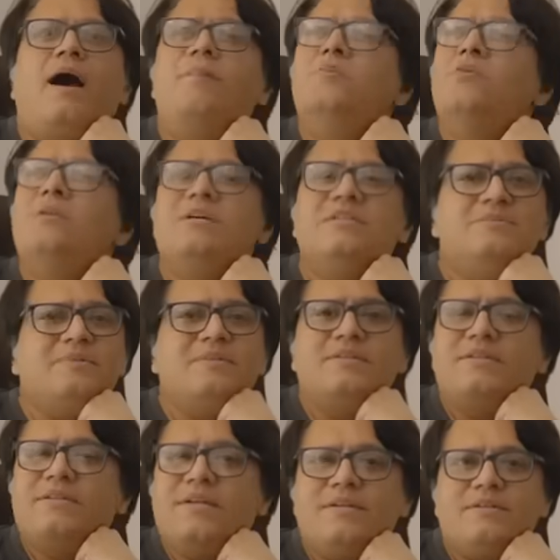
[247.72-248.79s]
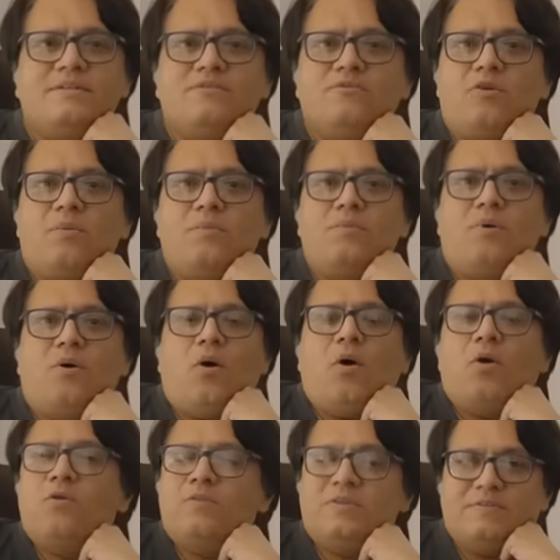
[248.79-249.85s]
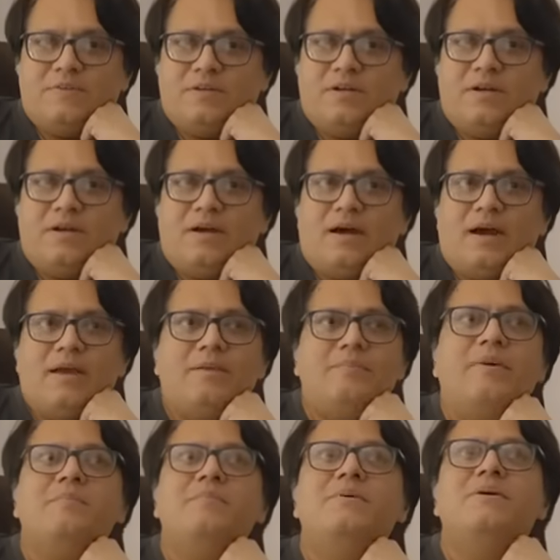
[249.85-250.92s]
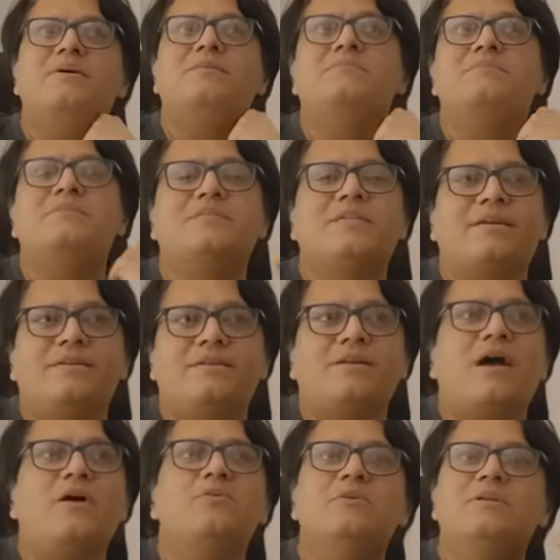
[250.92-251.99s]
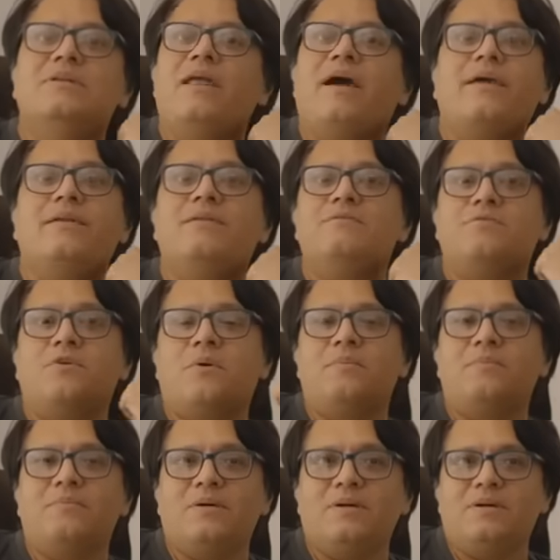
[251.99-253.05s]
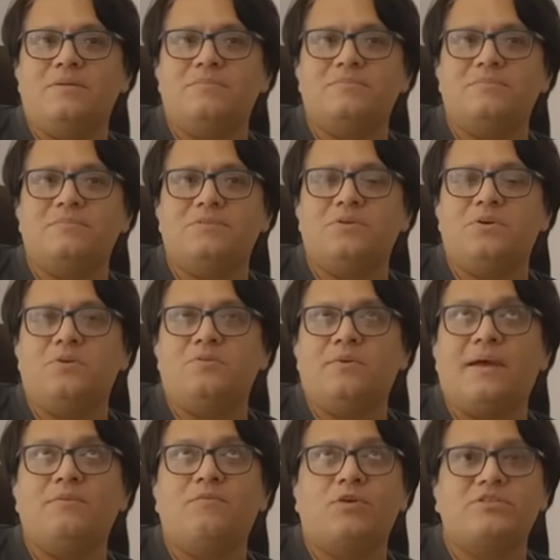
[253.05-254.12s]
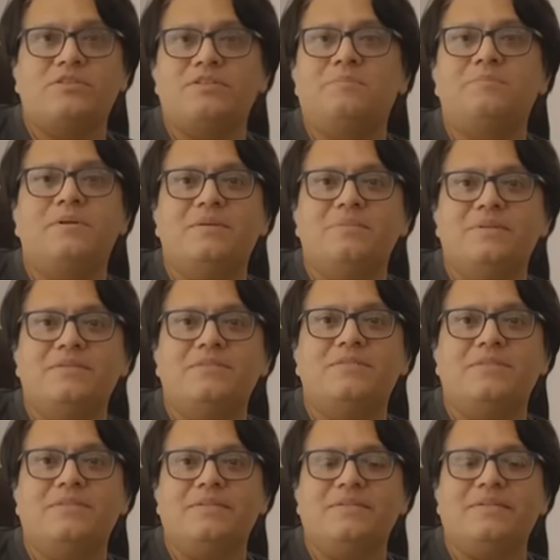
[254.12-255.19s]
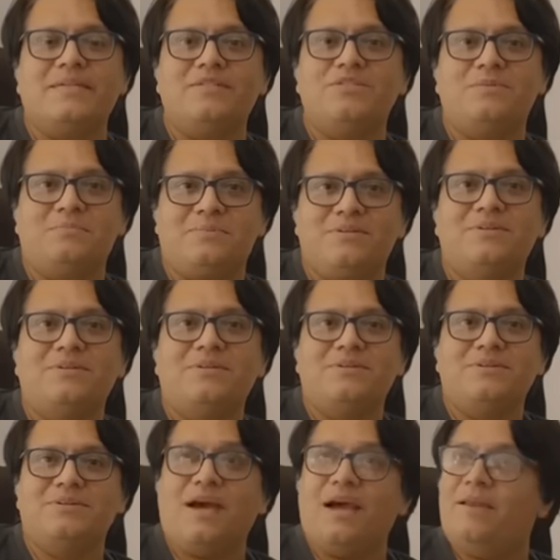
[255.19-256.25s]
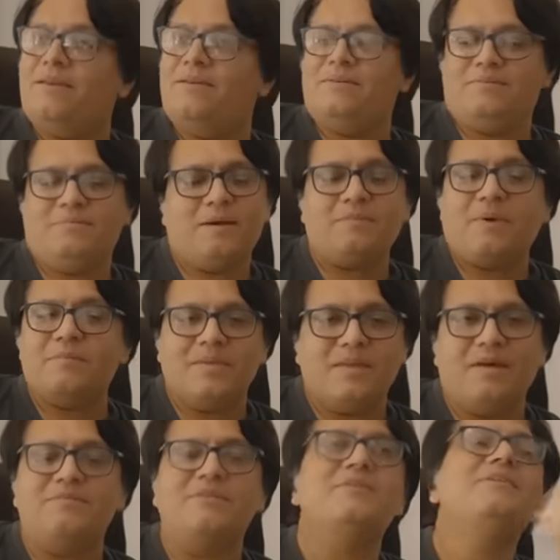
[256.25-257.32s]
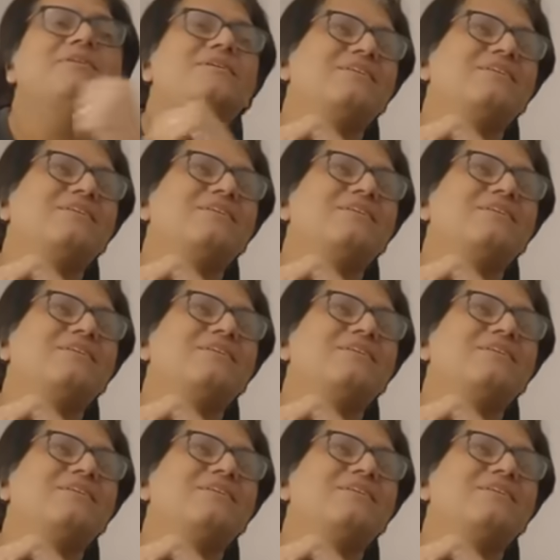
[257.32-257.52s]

Amul has been created from all over the world. I remember sending Rahul a line from, while watching the pyramids in Egypt, and my mommy loved it.